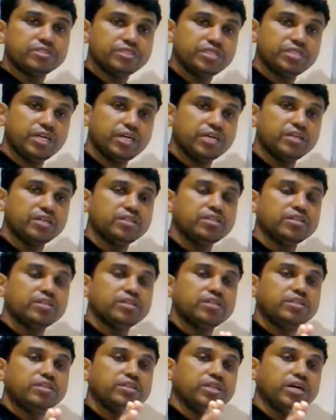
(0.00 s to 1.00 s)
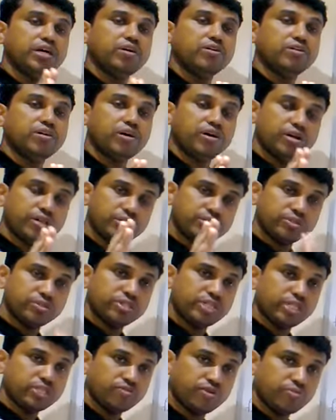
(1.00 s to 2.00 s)
Yeah. Now, also
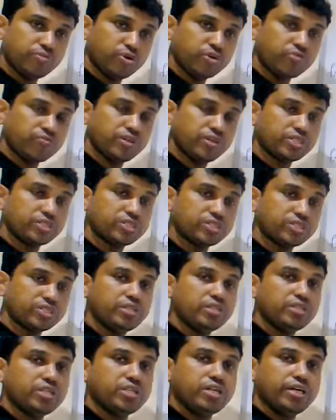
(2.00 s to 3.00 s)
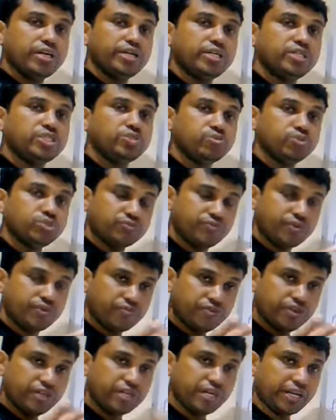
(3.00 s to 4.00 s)
there is one more function that is used
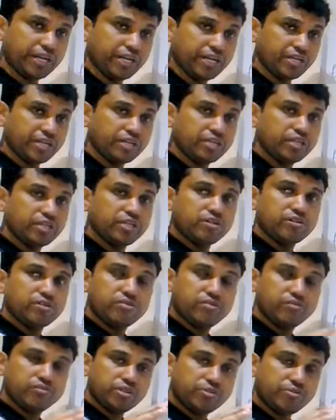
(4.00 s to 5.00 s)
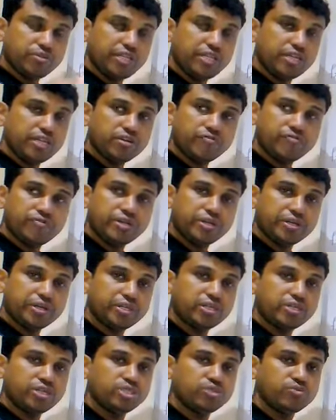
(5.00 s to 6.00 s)
for filtering. The meaning of
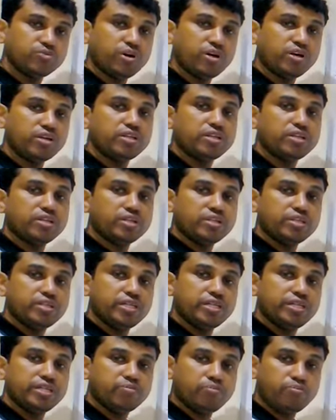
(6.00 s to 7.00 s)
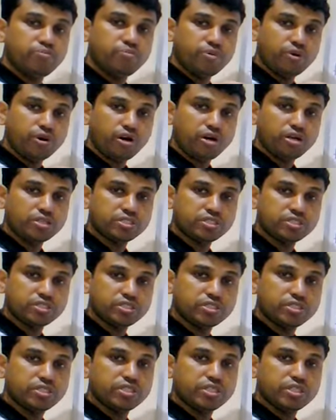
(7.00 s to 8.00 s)
filtering is what? Here it blocks